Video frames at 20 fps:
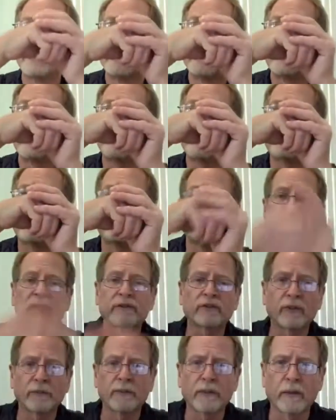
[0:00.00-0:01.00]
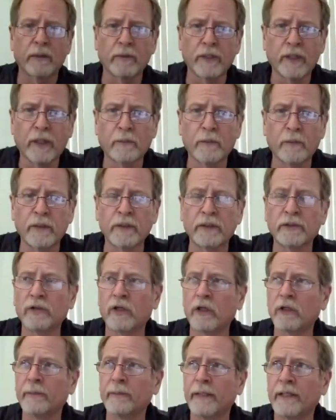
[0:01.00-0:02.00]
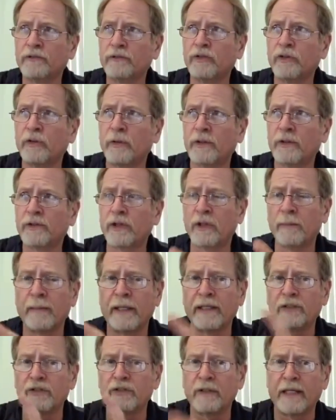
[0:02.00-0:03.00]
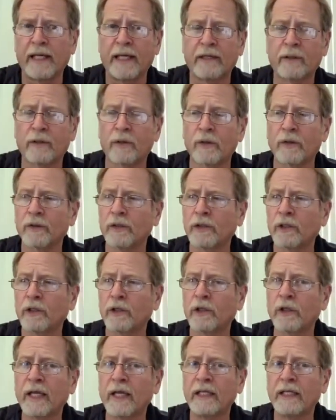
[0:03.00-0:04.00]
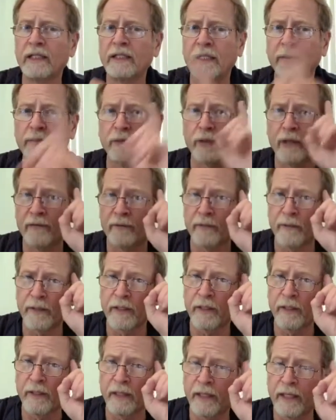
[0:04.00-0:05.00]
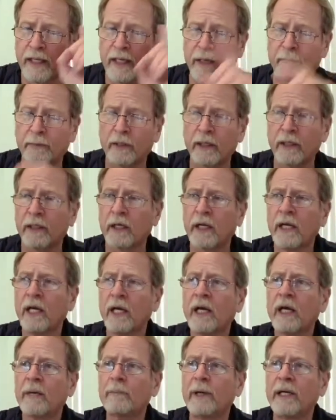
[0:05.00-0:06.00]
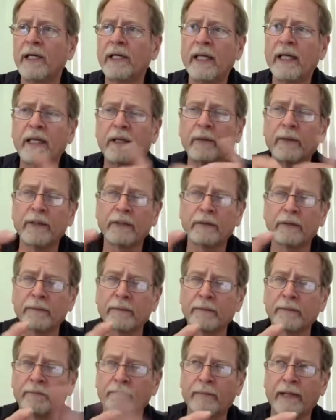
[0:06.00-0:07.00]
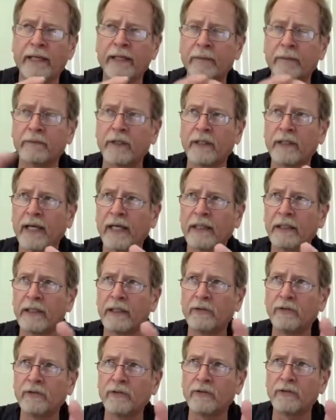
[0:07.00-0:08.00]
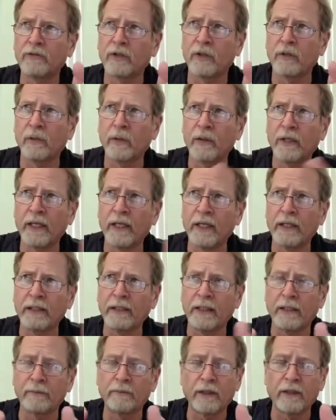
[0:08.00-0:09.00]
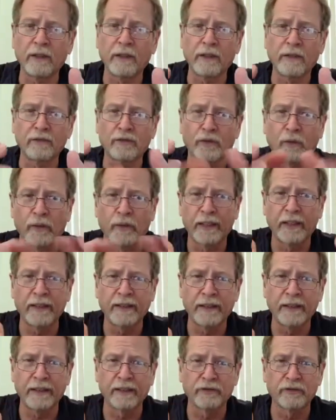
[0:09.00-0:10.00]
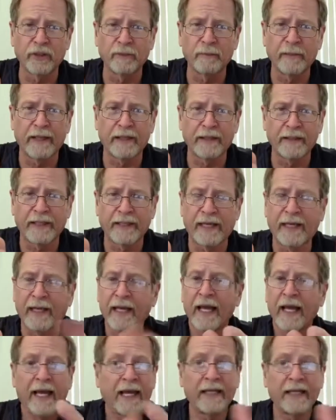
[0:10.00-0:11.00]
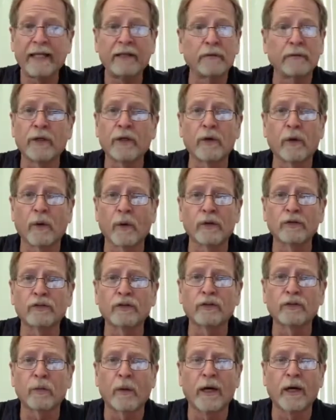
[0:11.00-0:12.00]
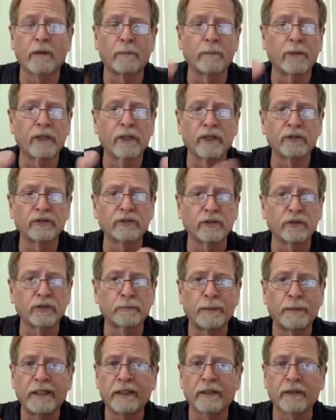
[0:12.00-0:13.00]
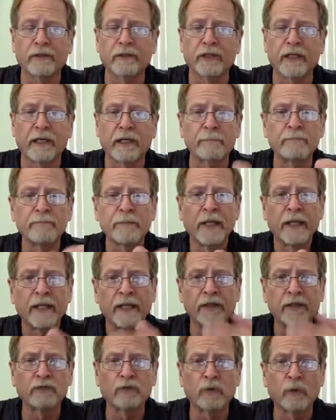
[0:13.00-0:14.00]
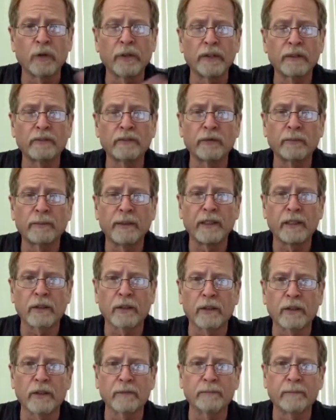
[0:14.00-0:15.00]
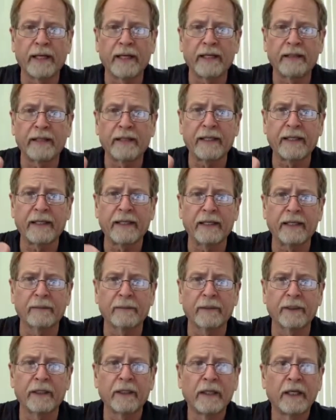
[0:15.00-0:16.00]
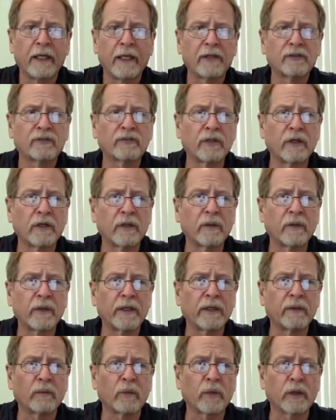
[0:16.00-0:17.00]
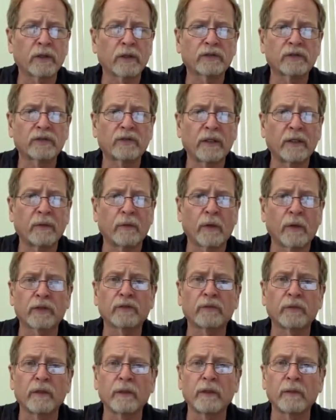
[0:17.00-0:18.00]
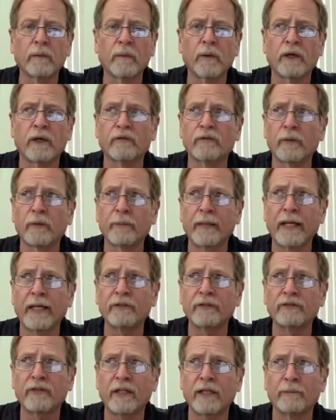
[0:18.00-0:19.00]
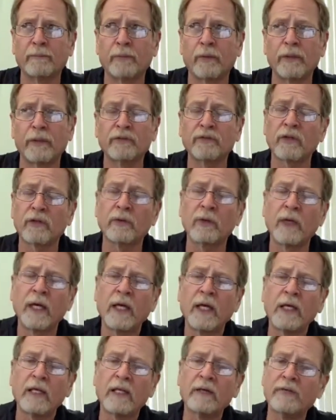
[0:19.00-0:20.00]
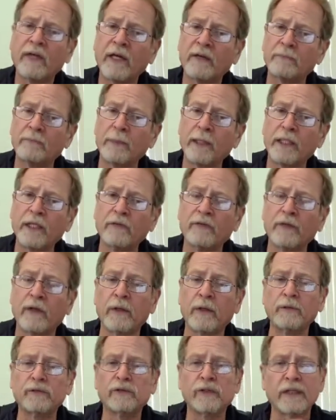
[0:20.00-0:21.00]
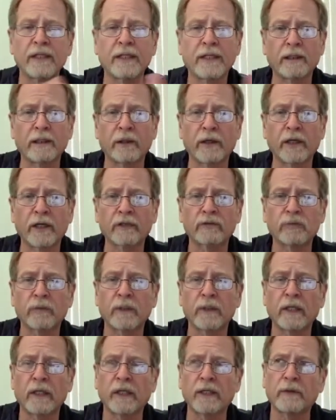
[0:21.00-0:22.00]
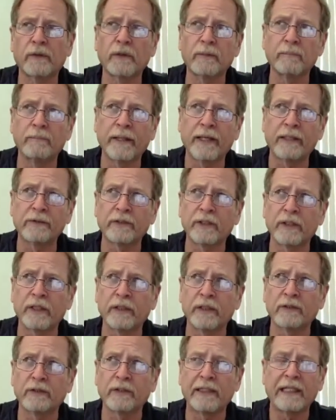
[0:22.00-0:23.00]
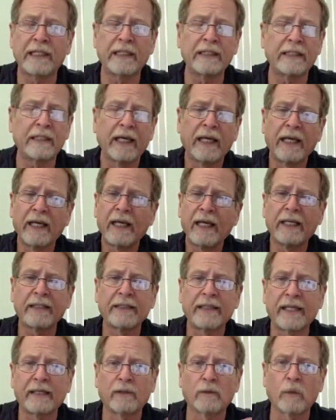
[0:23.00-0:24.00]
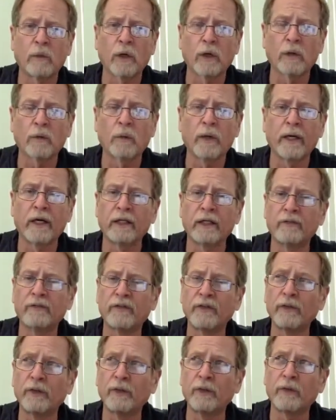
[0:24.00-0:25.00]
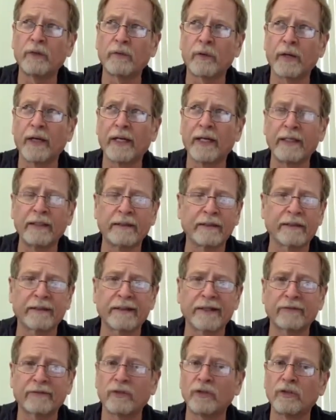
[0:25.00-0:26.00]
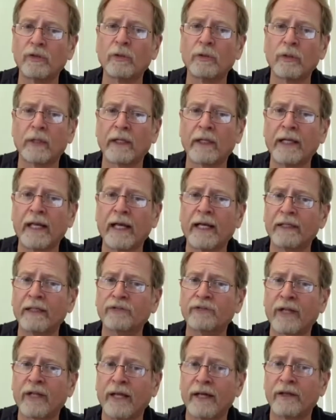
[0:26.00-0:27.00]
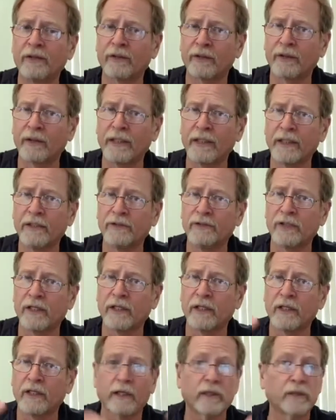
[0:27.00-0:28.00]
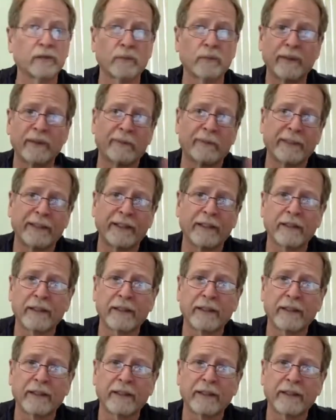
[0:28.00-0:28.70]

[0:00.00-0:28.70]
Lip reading: That's something I wanted to talk about too. I should have mentioned that earlier. Anytime you have a camera here, but anyway, back up to that. So what he did is he mounted that, and it records as well because the speaker there is going to be heard by the camera. So it works really well from that standpoint. So if you have buddy phones, you can get an RX100 mounted underneath, and that'll work well. If you do it right, you're going to have to noodle it out as to how you're going to engineer it because we don't make